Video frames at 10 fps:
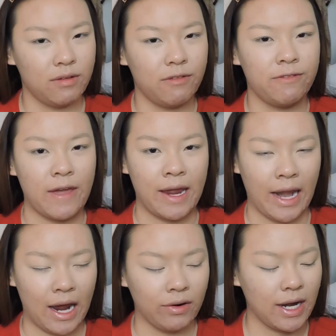fan
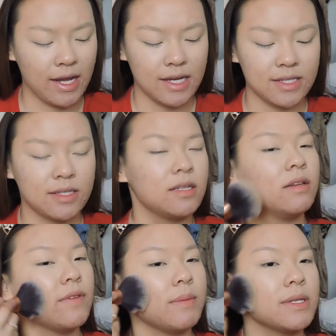out, I guess,
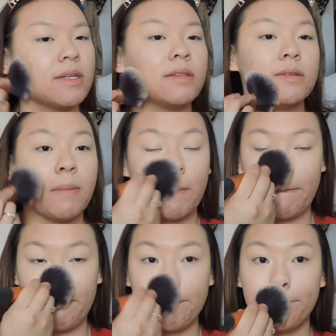if that makes sense.
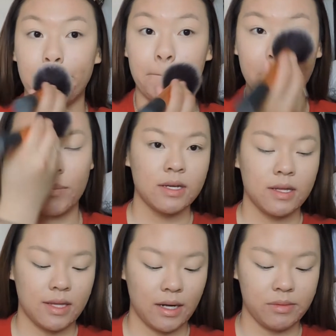
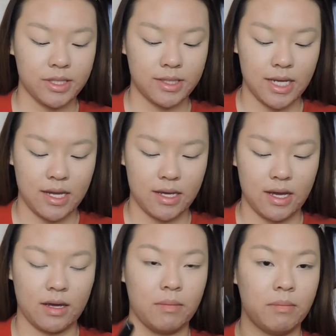Then I'm just taking